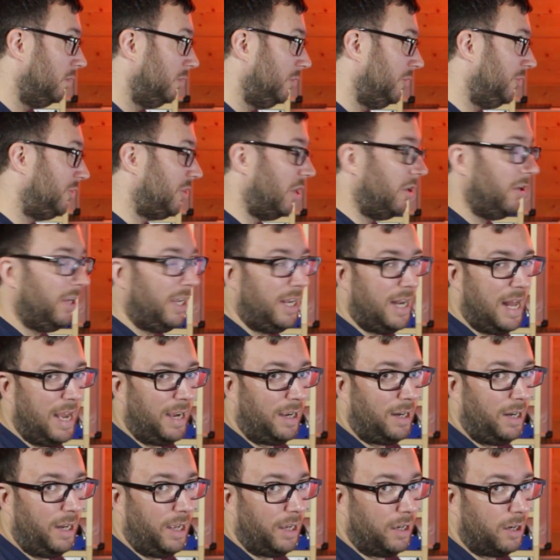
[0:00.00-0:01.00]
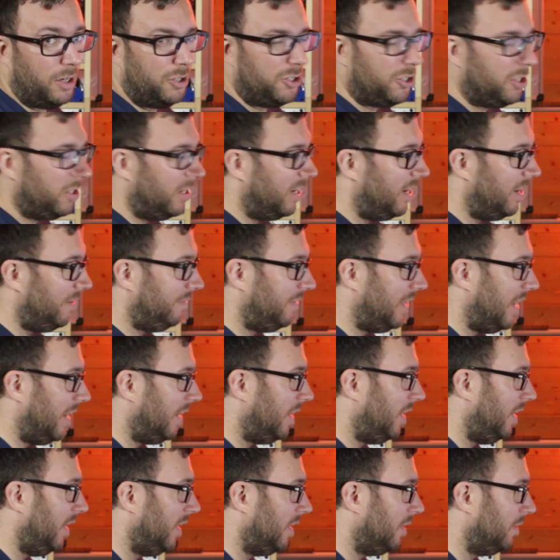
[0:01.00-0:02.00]
don't hear that click. I shouldn't have
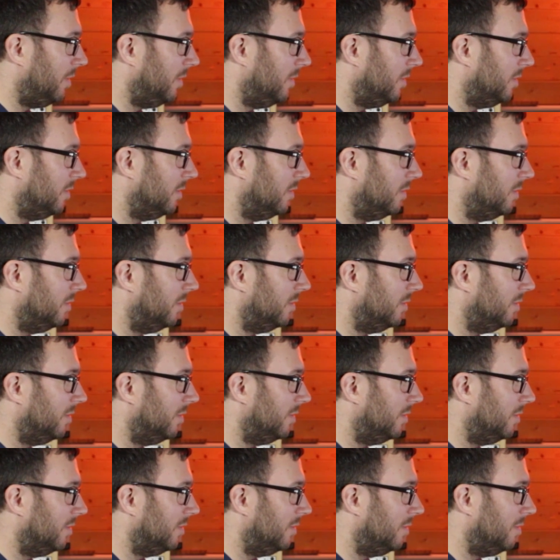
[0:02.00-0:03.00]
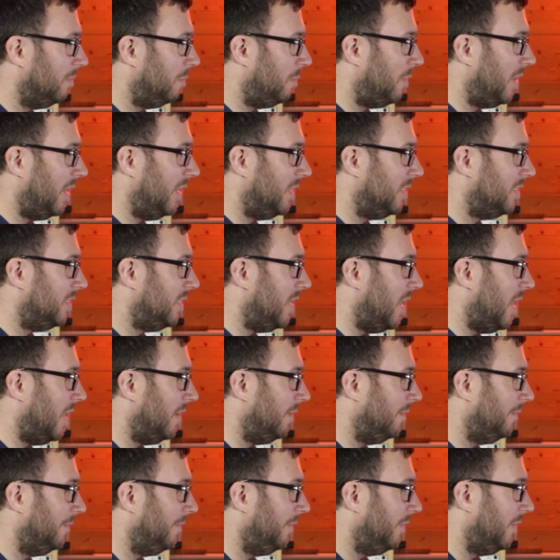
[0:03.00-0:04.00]
left that click, but it's there.
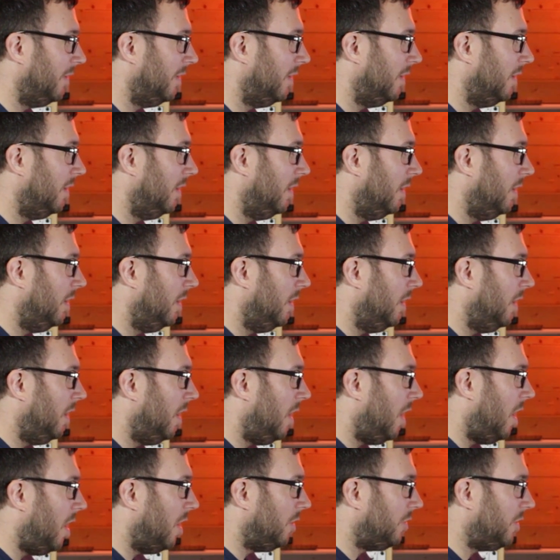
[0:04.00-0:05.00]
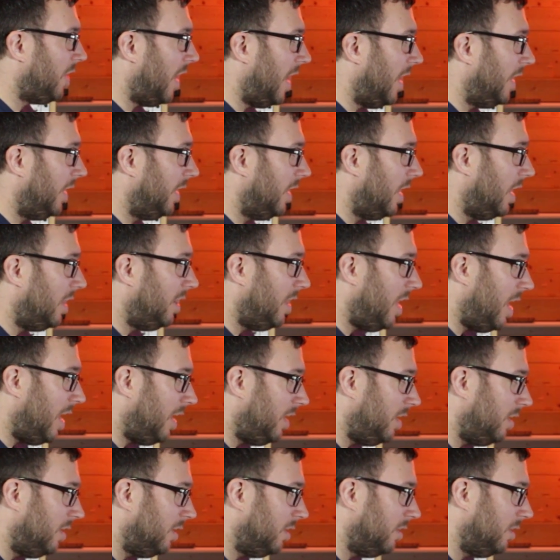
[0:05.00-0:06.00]
Okay, and
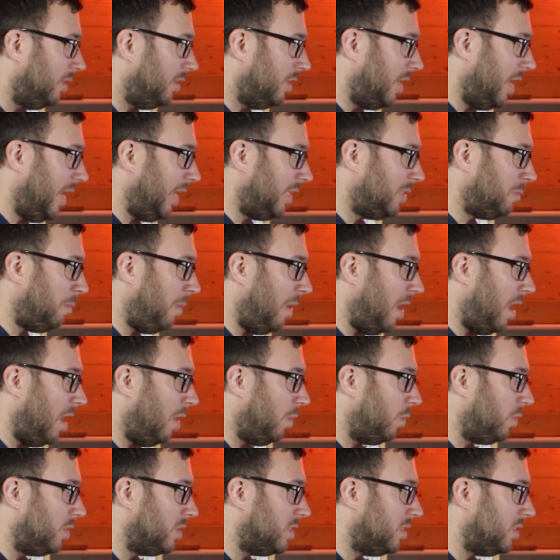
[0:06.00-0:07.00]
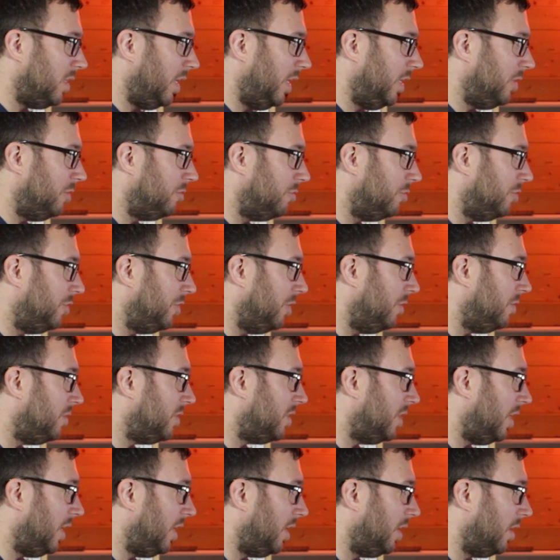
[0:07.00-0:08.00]
then the next part was
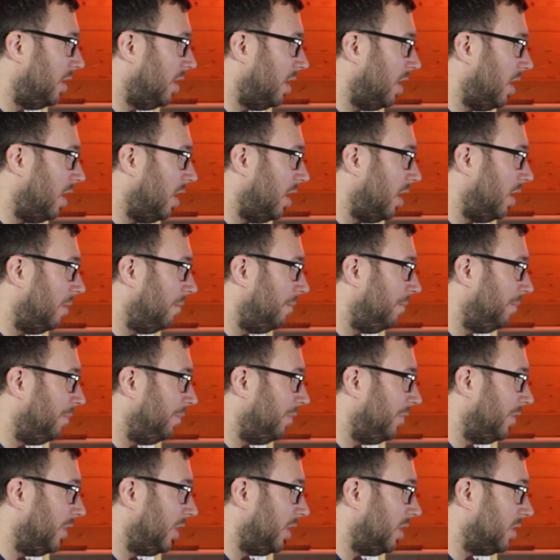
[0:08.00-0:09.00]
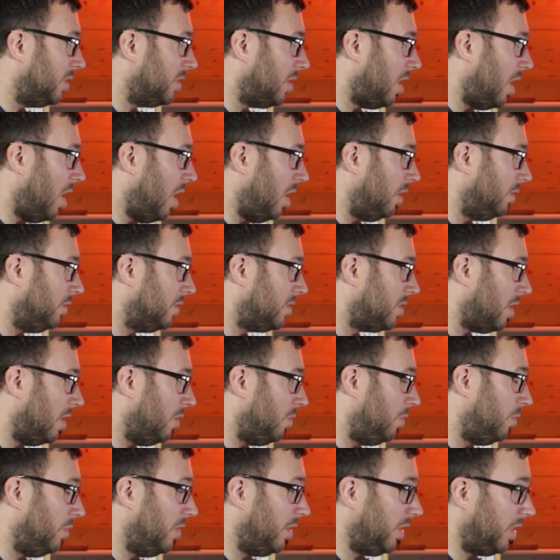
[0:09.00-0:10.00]
introducing the guitar. So
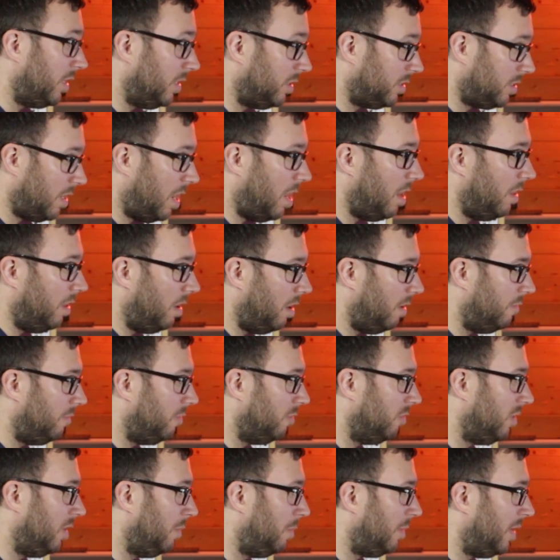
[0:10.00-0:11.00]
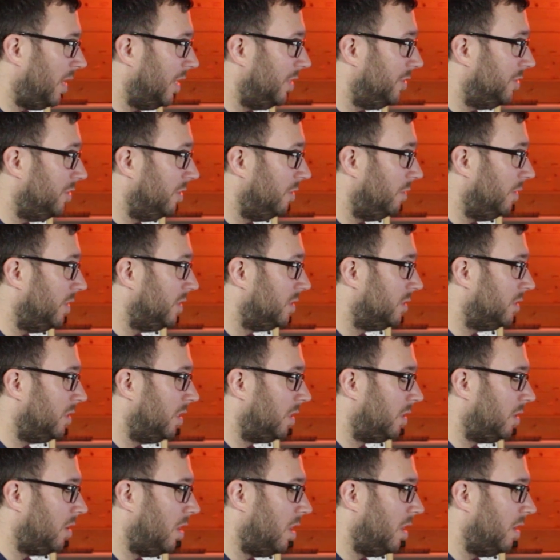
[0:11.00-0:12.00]
the guitar that I've already played you is the
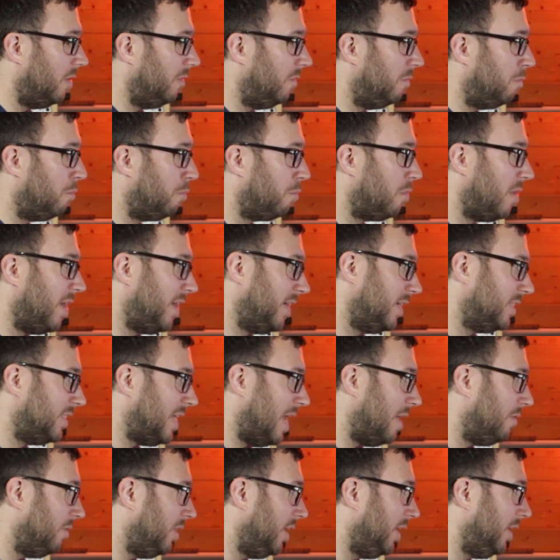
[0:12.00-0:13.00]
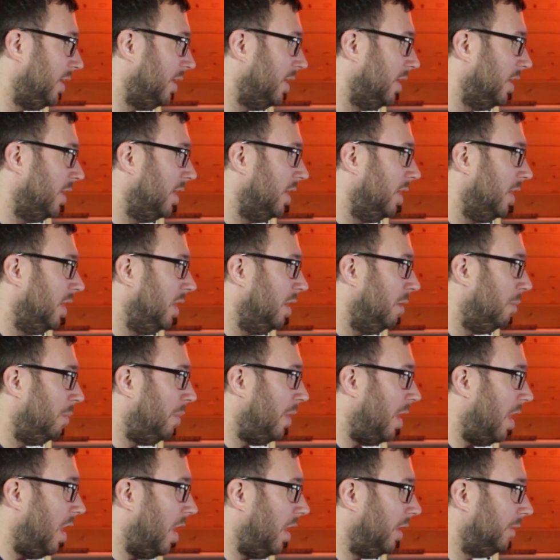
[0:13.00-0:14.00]
kind of breakdowny
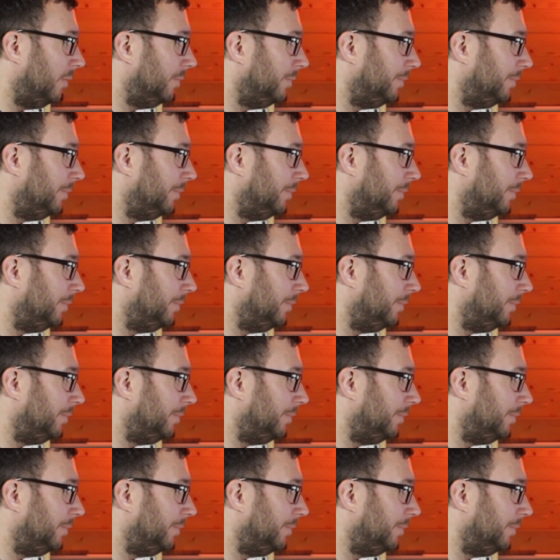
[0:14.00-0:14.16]
part